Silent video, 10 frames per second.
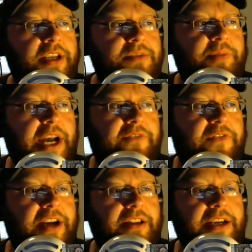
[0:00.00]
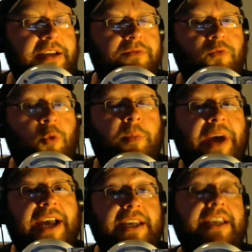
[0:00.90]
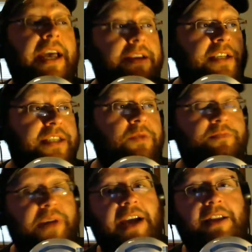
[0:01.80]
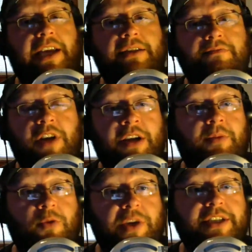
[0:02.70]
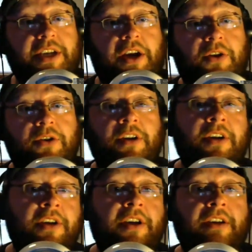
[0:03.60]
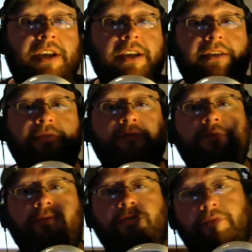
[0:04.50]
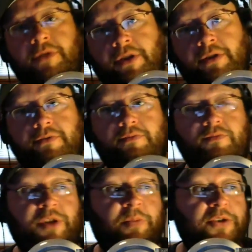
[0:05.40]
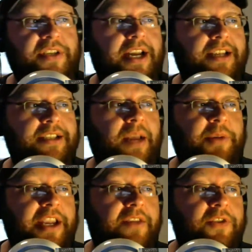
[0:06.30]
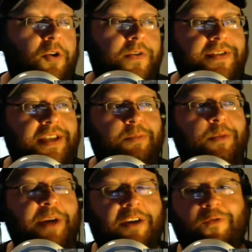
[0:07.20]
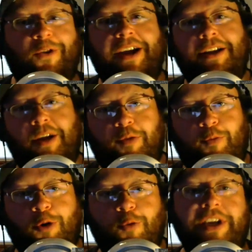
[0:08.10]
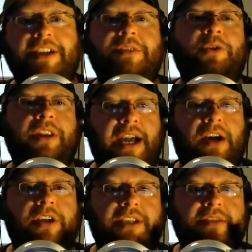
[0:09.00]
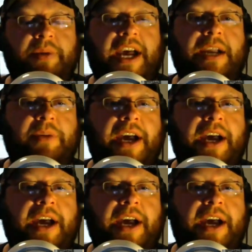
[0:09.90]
He's back finally. Well, back again because he was back like a couple weeks ago. And then supposedly got attacked by Kevin Owens that put him out for a couple more weeks. But now he is back.